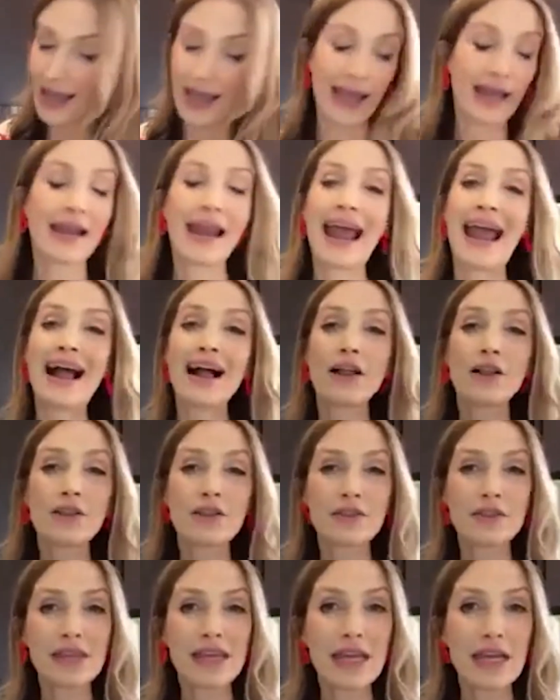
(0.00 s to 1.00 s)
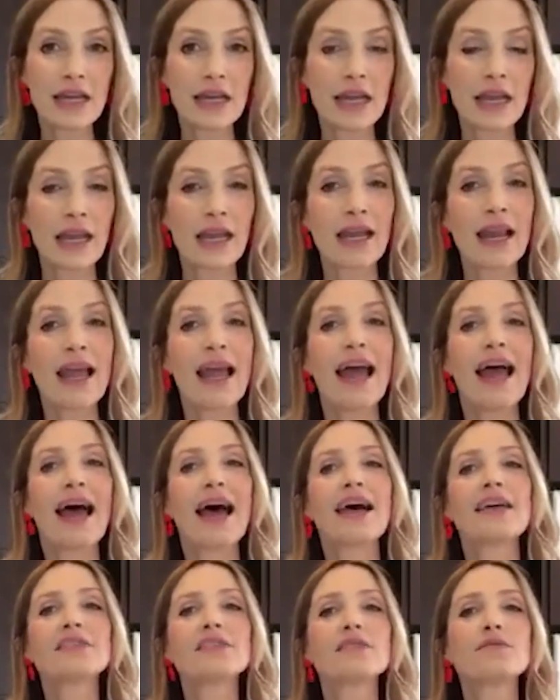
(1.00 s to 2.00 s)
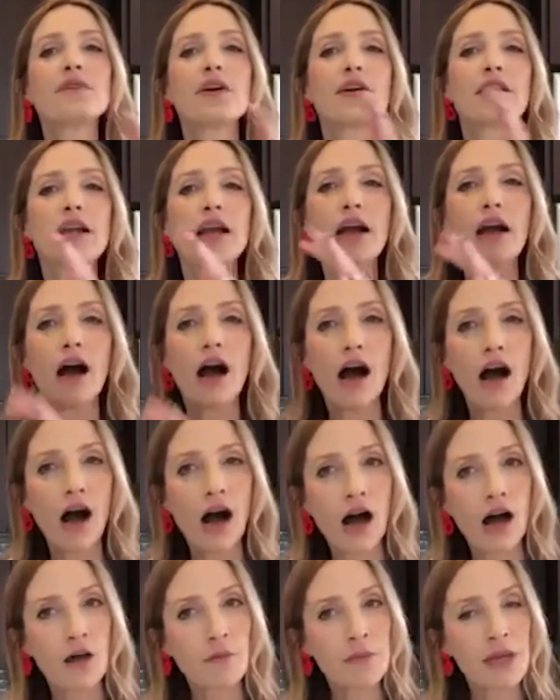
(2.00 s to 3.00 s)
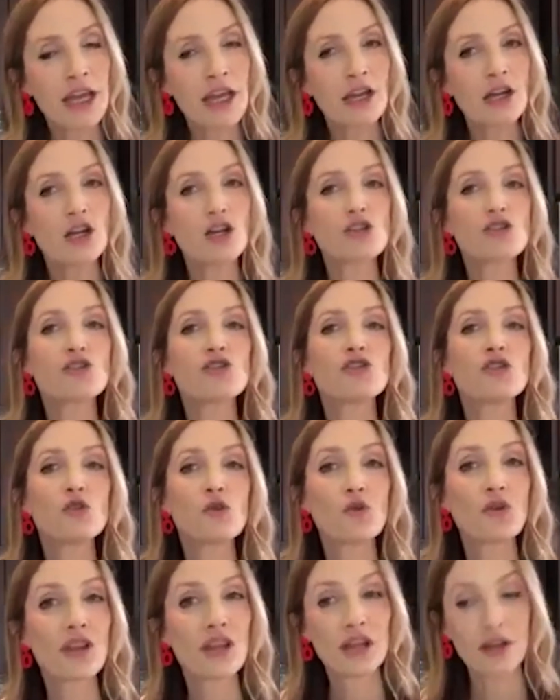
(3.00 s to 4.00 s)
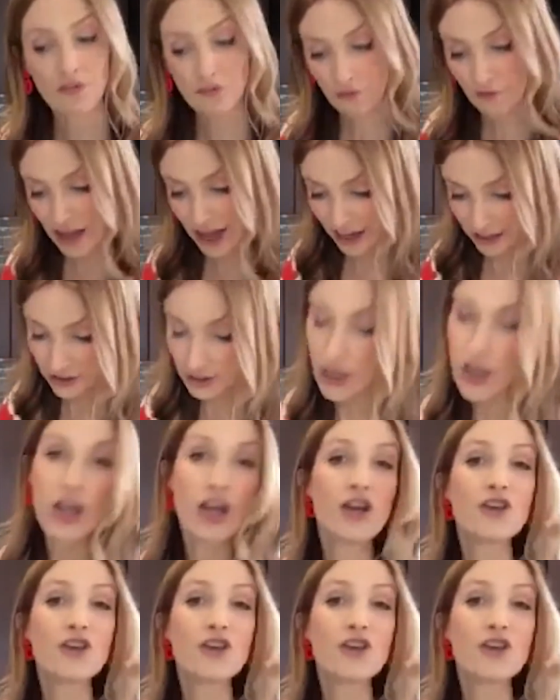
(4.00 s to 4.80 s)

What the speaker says: And L-theanine has this very calming, soothing effect.